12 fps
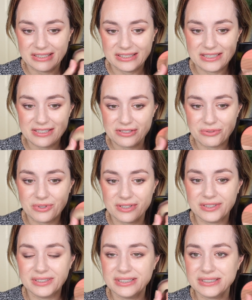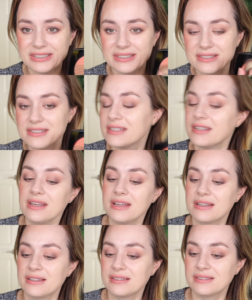let's swirl it and see.
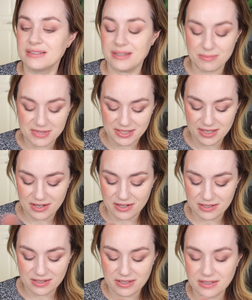I'm scared.